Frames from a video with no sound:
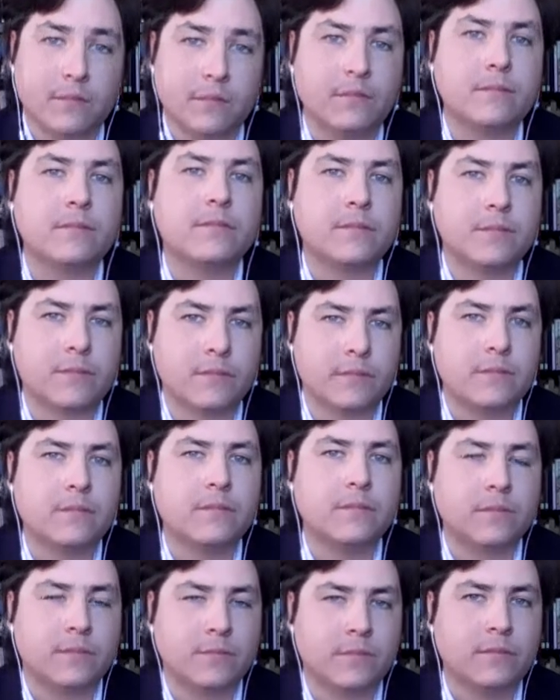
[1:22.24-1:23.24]

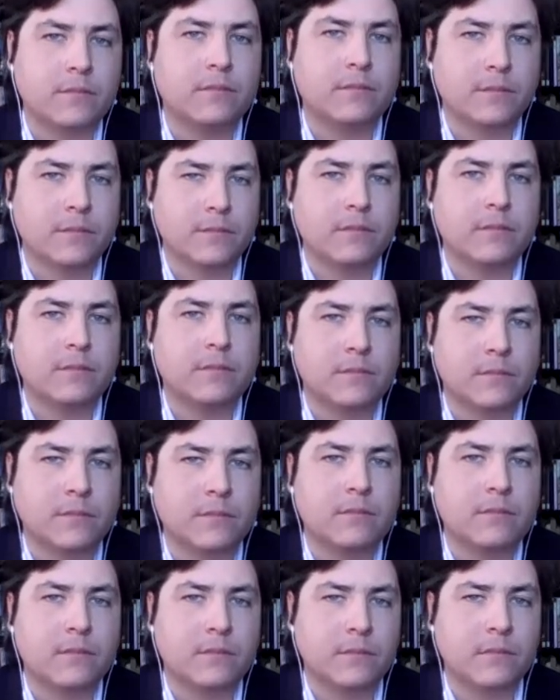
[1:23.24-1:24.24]

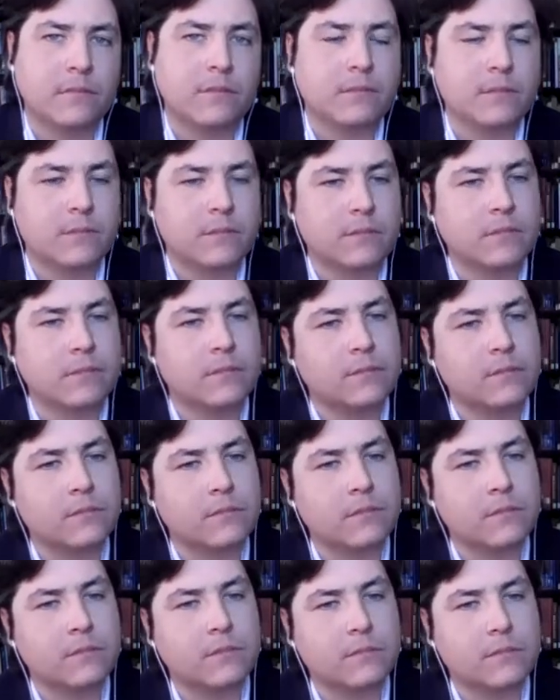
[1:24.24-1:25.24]

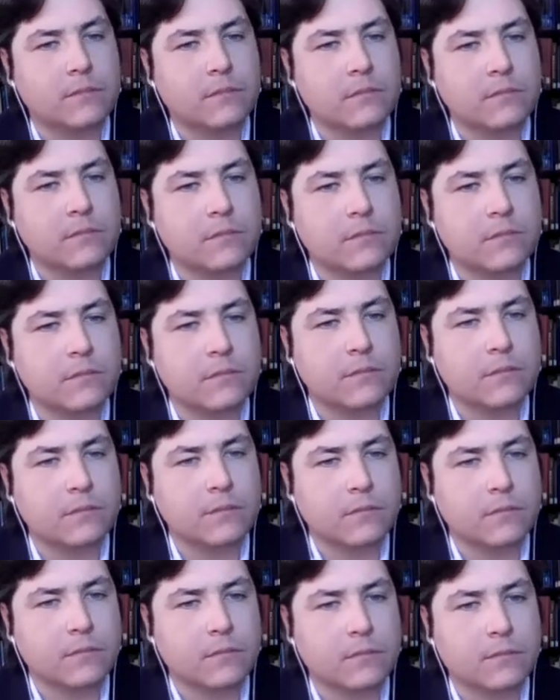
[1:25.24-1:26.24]

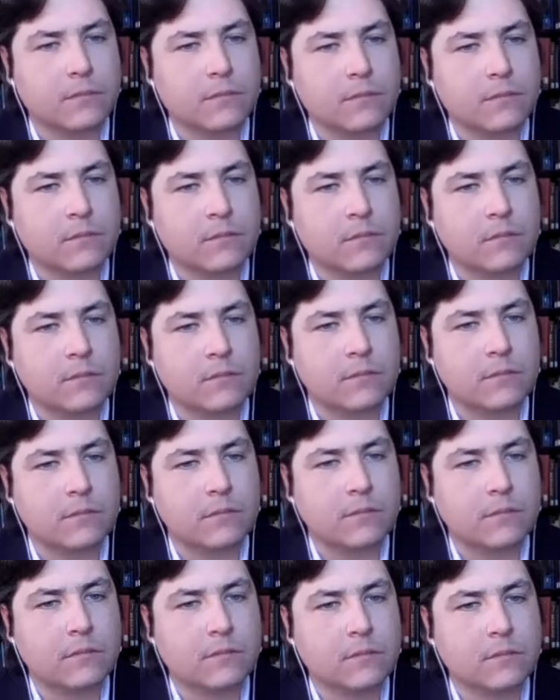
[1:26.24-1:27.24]

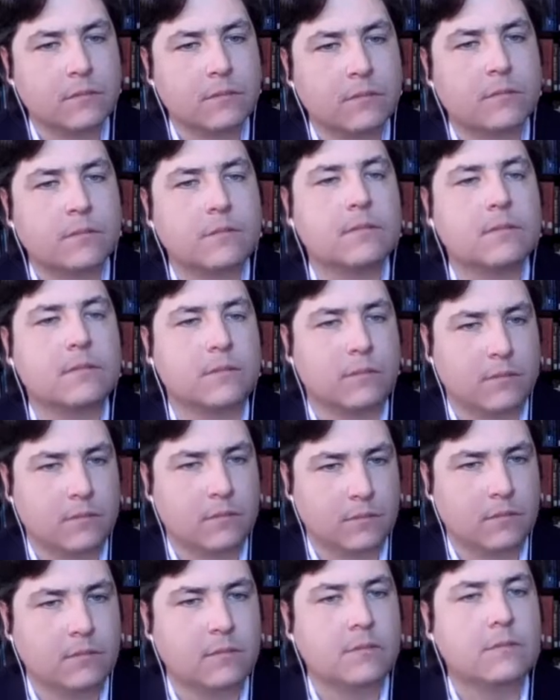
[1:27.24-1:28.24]

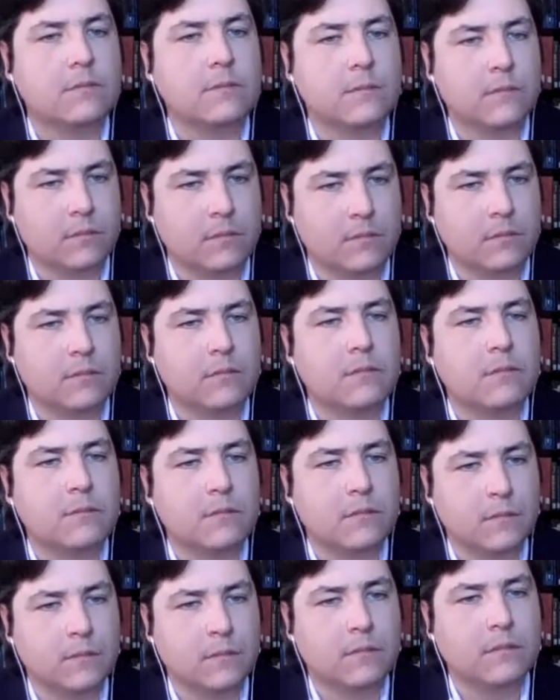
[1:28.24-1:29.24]

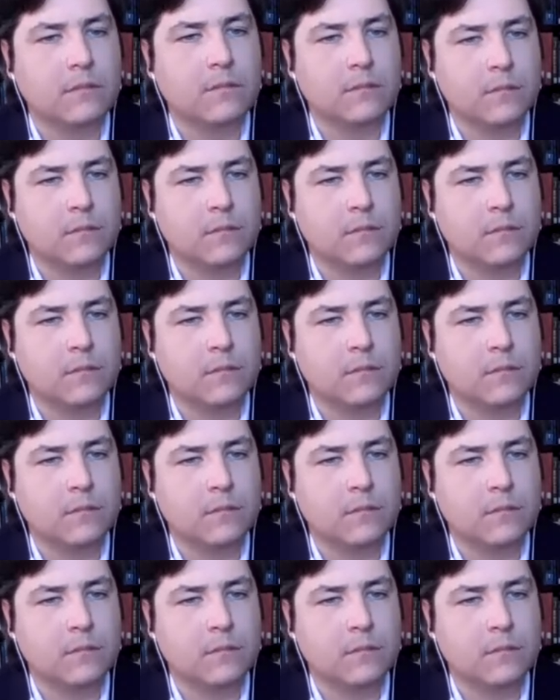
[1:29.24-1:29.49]
[no speech]